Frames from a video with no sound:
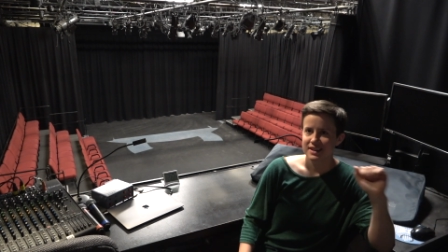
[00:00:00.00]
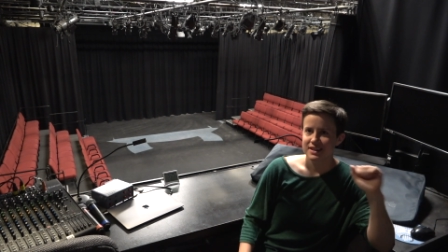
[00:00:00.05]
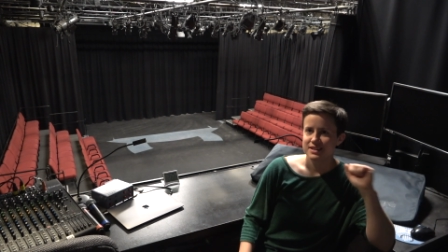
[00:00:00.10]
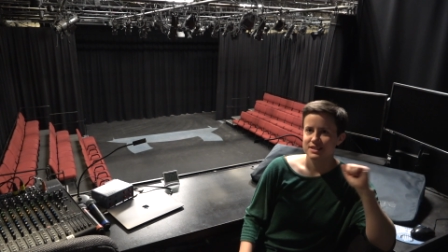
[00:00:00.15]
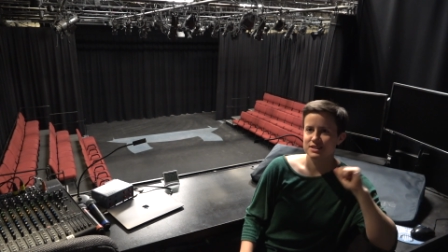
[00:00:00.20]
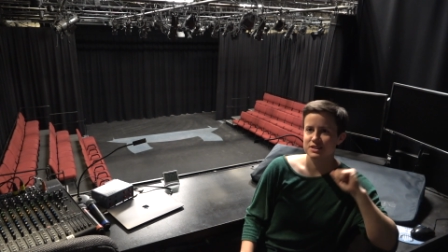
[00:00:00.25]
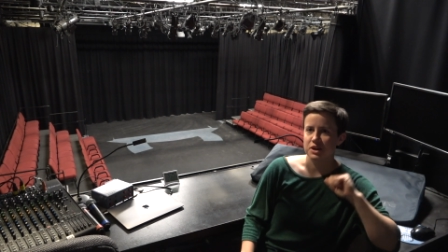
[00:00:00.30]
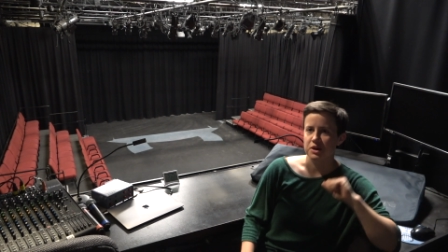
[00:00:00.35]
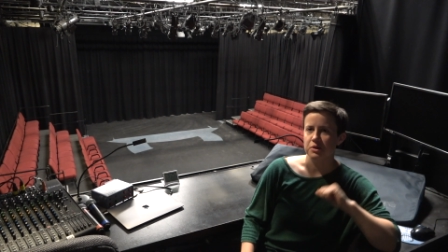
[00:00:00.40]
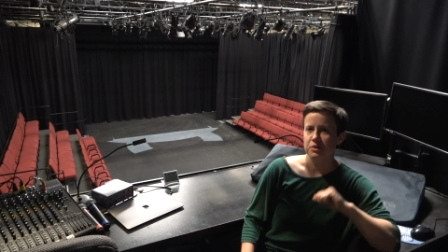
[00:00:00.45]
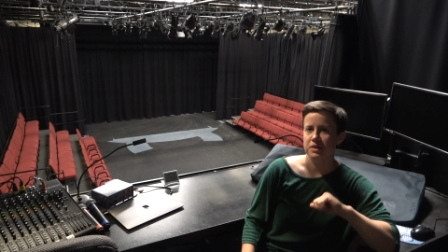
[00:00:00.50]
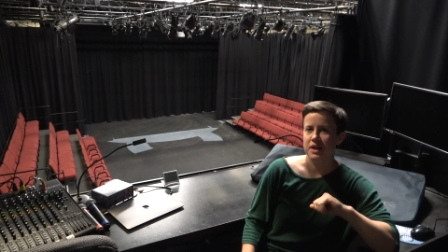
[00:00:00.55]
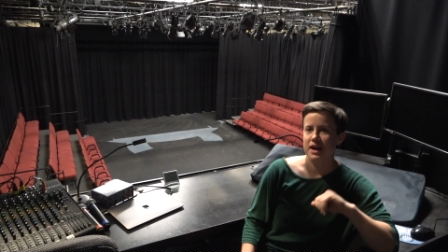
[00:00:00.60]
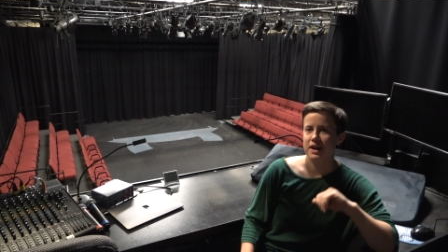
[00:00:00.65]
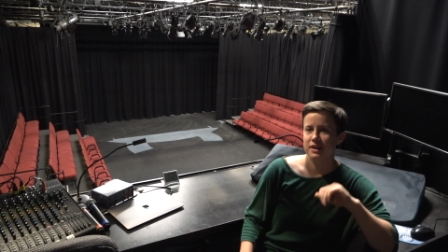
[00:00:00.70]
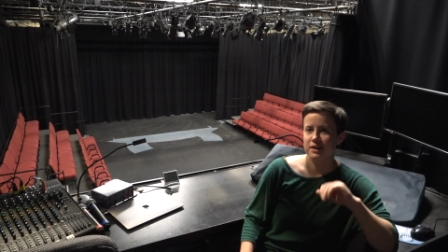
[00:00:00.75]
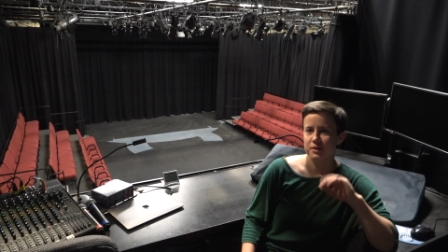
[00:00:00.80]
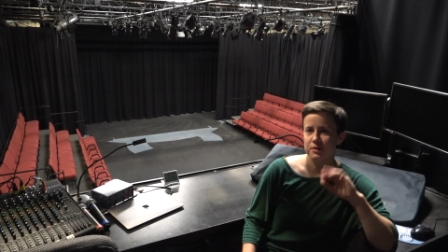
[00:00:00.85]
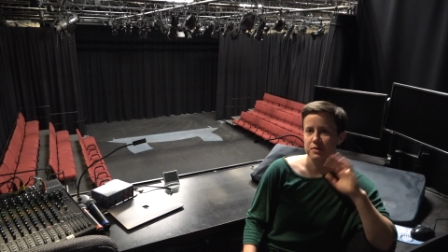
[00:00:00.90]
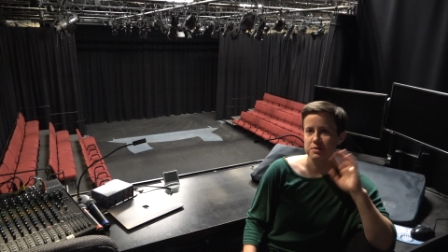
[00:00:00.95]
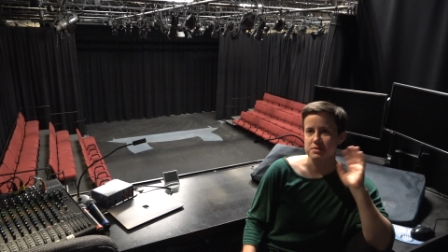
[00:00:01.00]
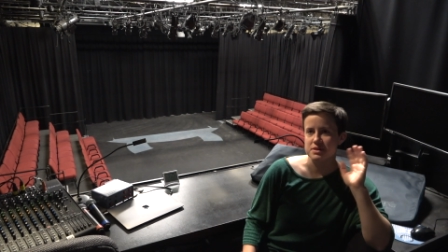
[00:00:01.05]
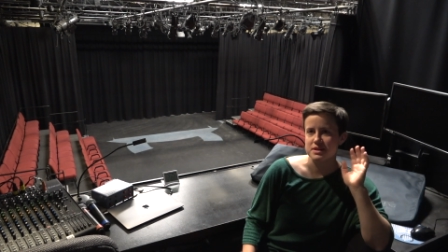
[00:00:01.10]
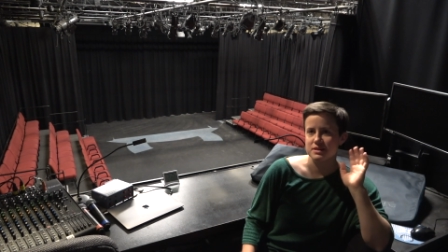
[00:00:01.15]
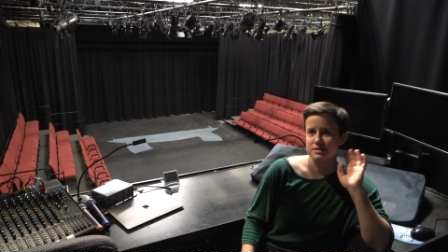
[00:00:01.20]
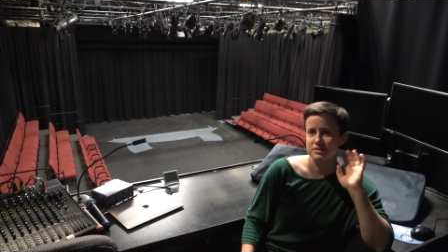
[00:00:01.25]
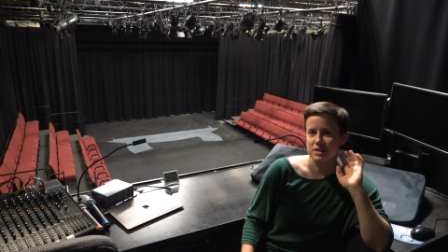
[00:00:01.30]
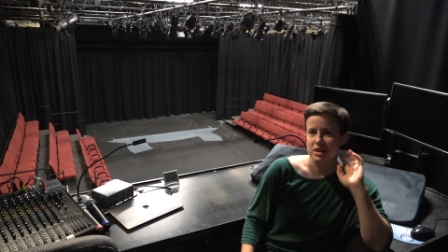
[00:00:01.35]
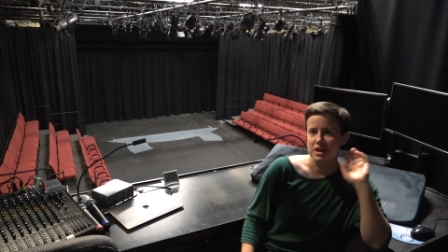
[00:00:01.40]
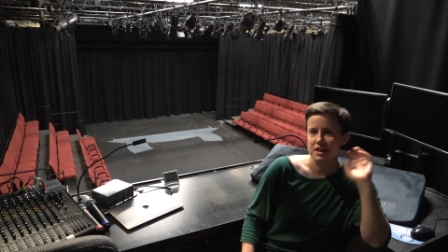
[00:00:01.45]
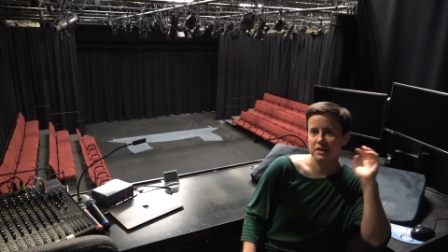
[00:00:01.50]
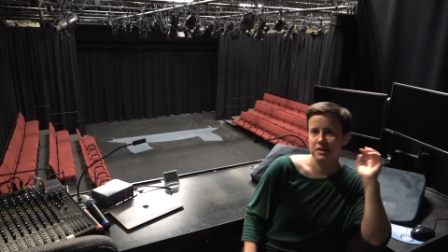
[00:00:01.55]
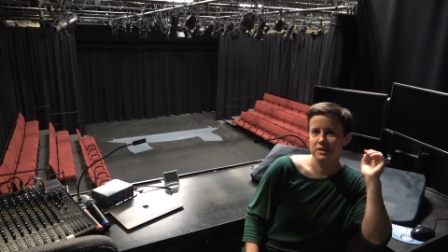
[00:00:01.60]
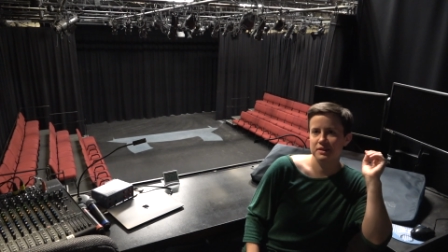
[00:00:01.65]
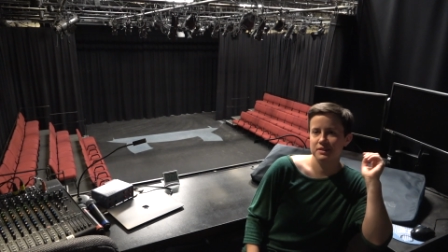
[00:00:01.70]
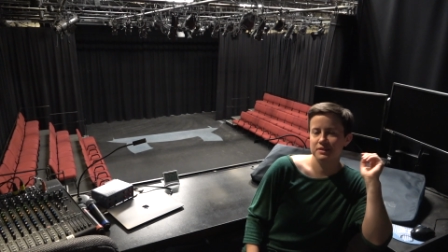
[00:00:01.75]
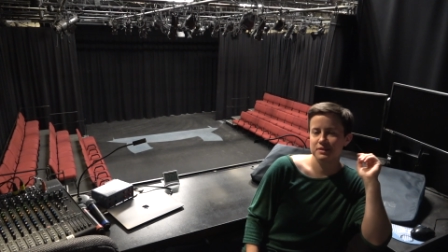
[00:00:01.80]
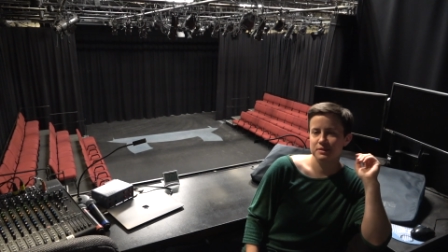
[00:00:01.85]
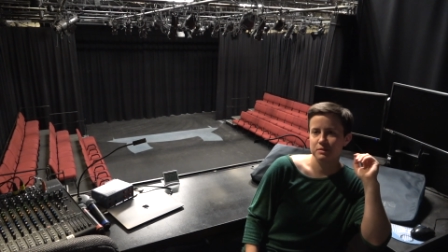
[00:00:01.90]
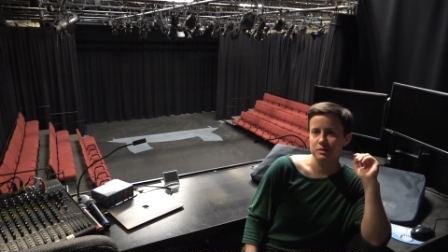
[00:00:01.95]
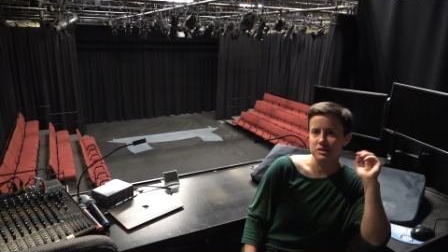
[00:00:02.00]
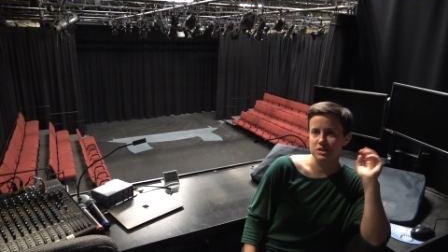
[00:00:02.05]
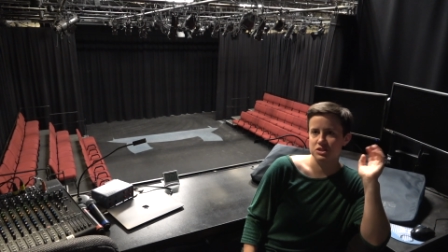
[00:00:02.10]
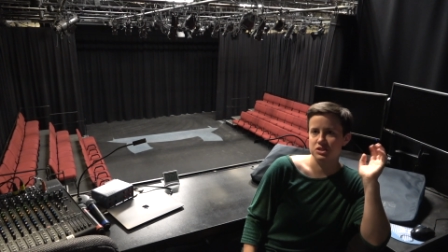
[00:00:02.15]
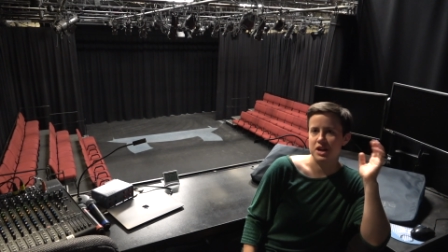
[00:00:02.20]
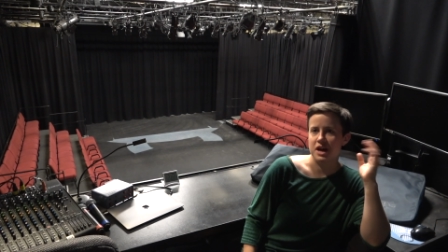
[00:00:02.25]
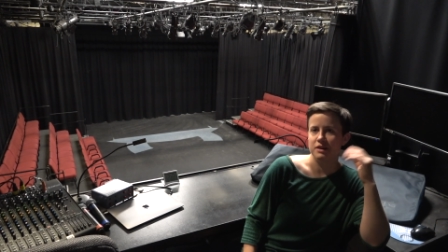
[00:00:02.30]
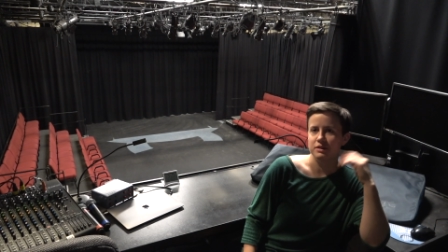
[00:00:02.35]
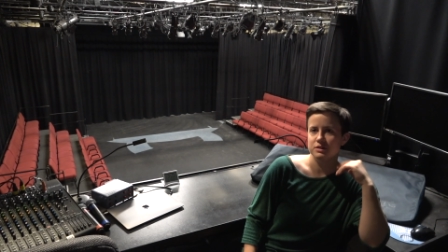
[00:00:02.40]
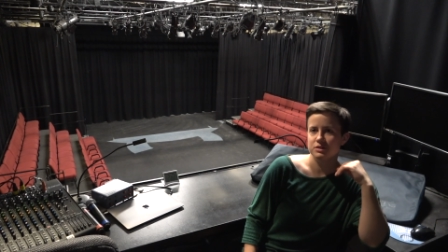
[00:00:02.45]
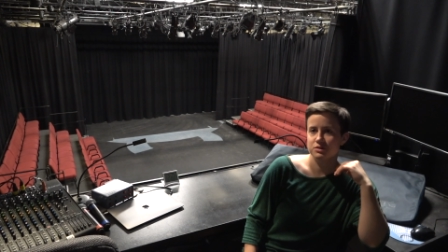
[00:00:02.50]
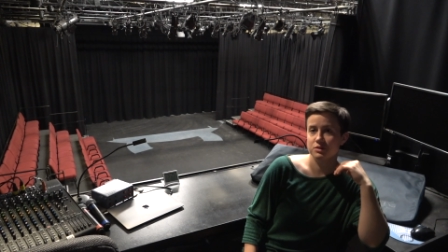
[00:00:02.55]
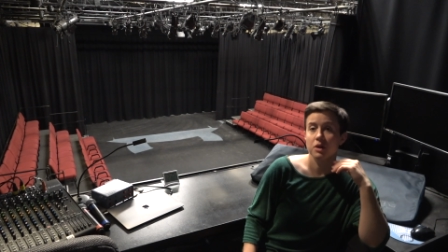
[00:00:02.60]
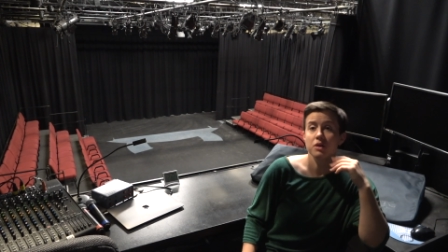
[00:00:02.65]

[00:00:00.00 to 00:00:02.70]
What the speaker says: So that always like was a challenge.